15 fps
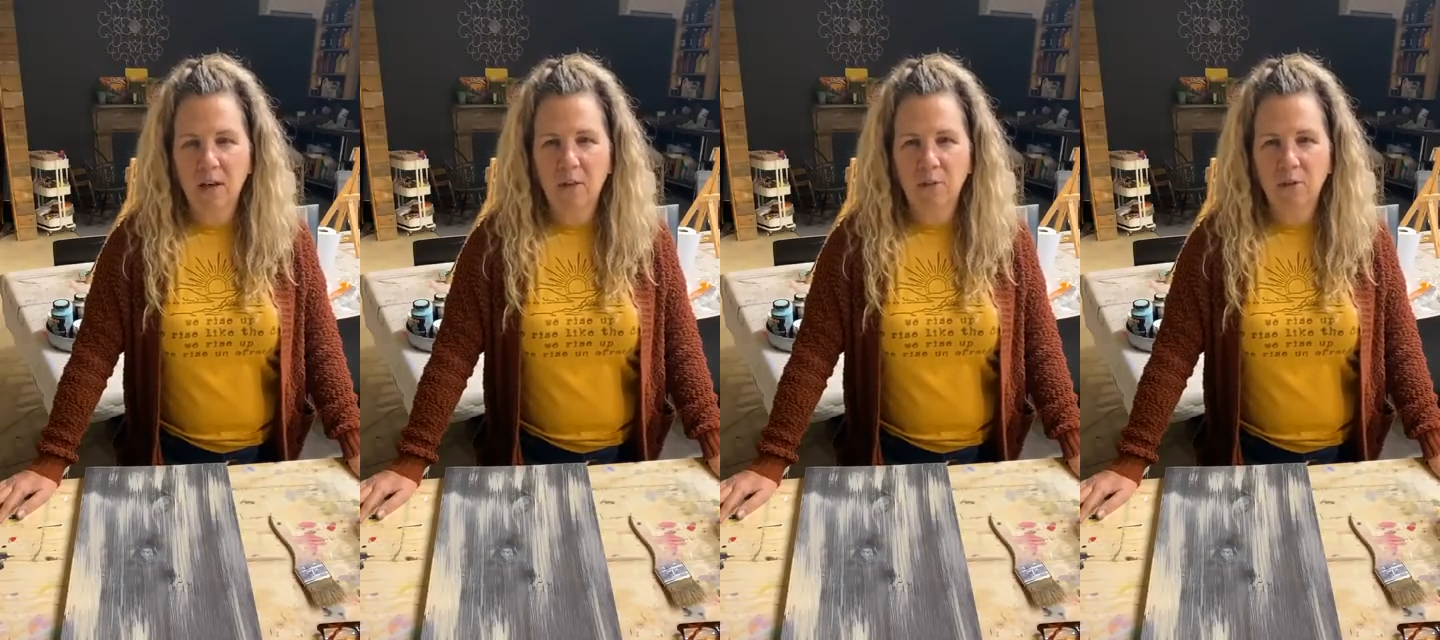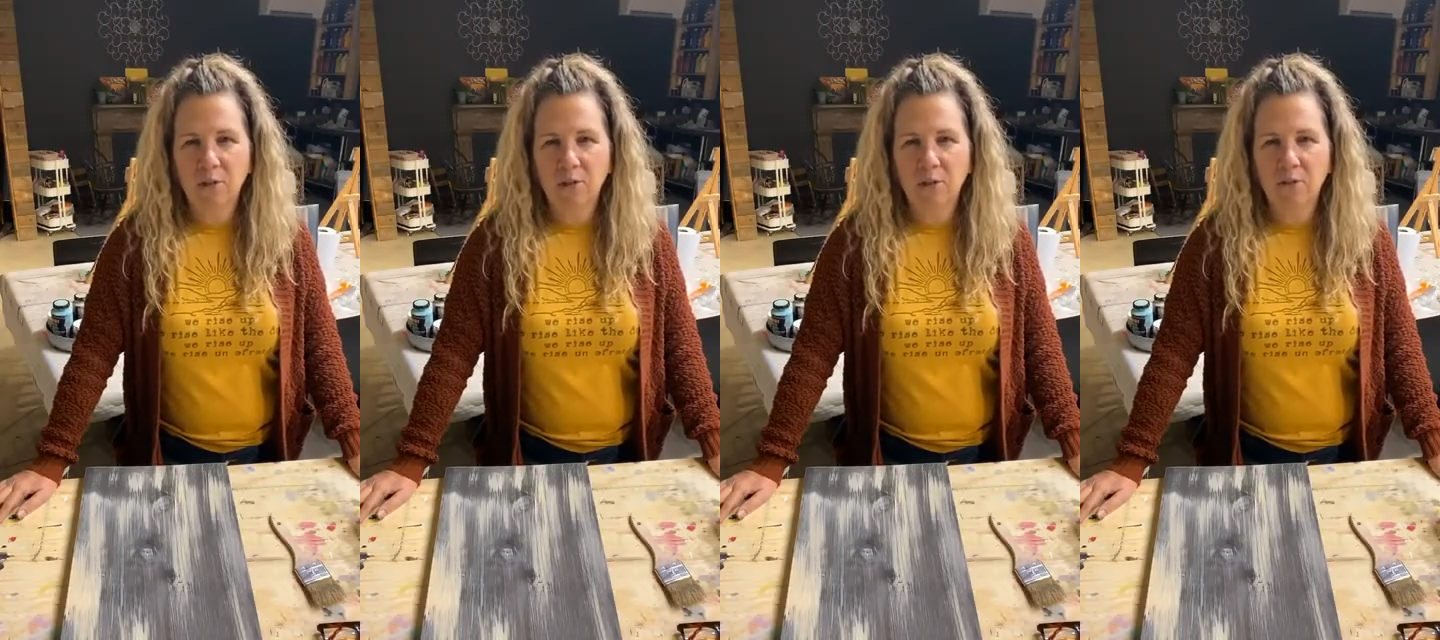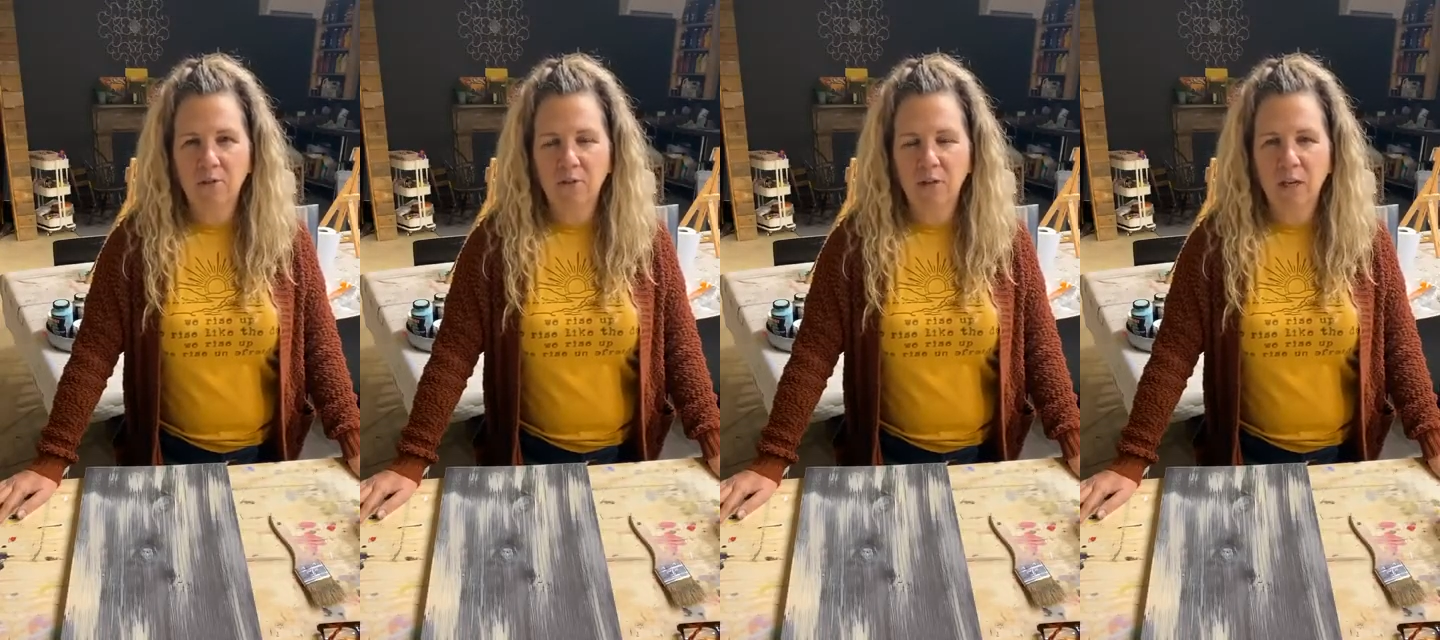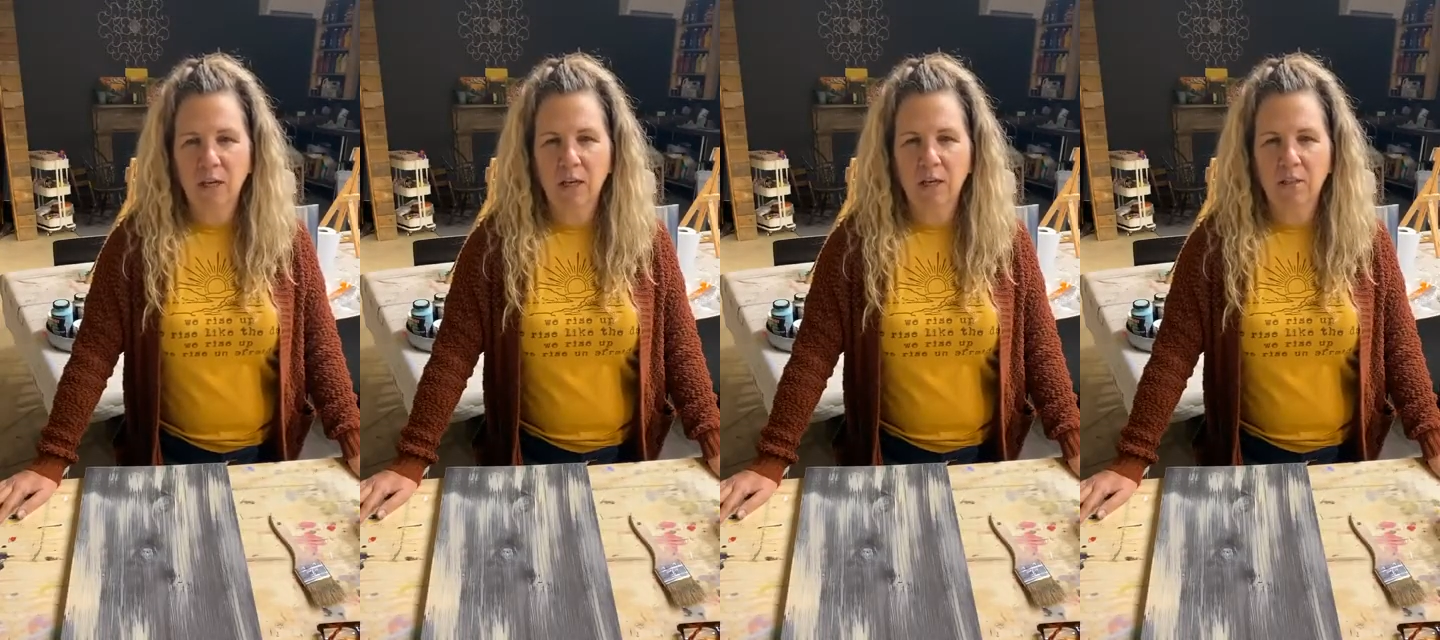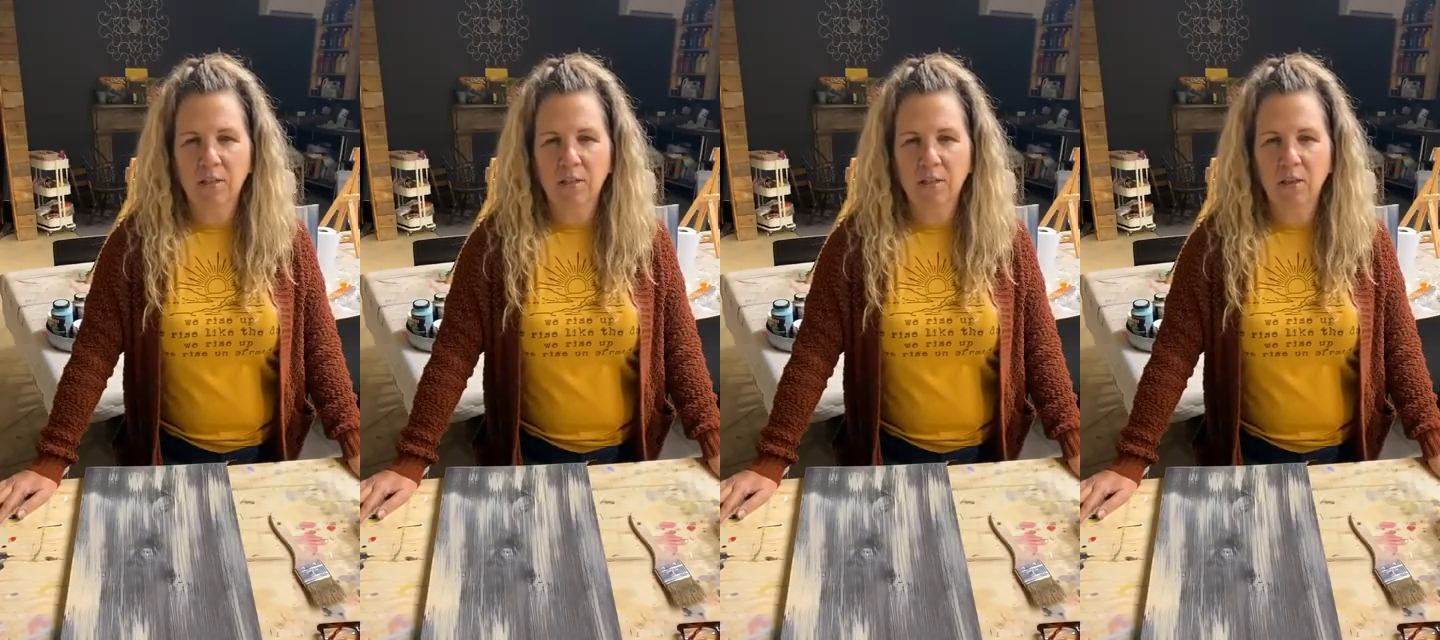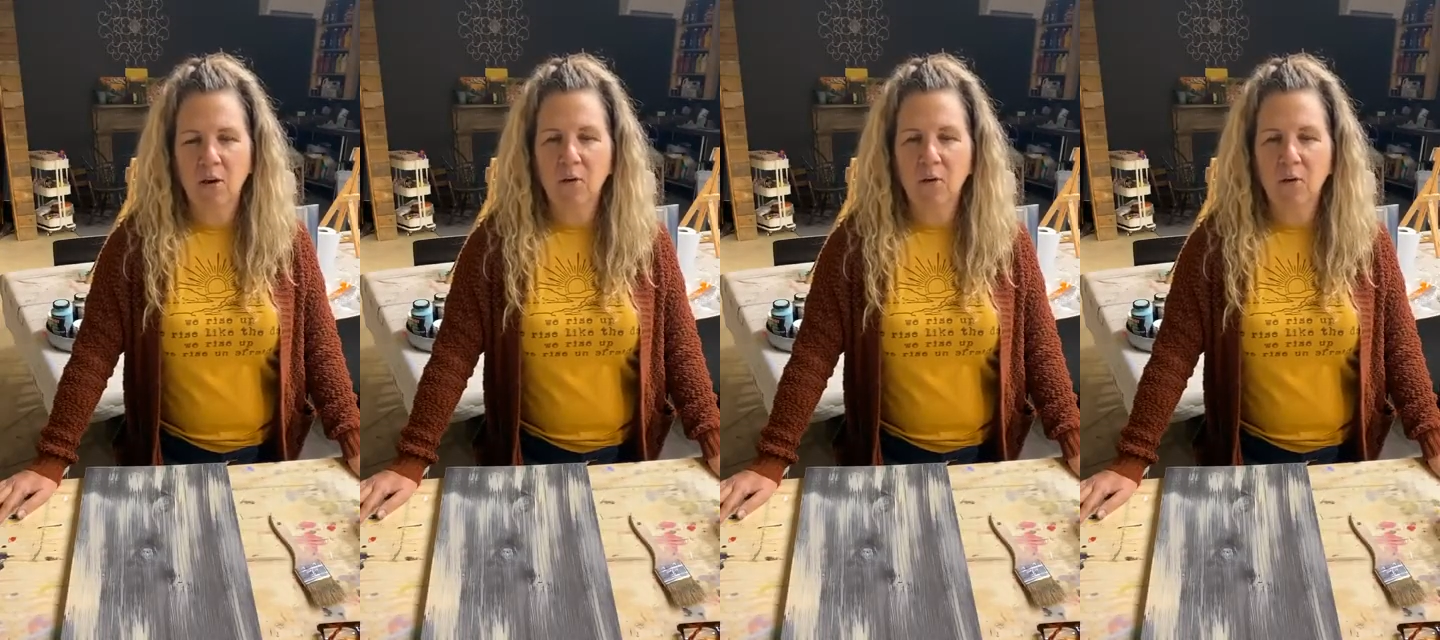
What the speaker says: I want you to feel like it's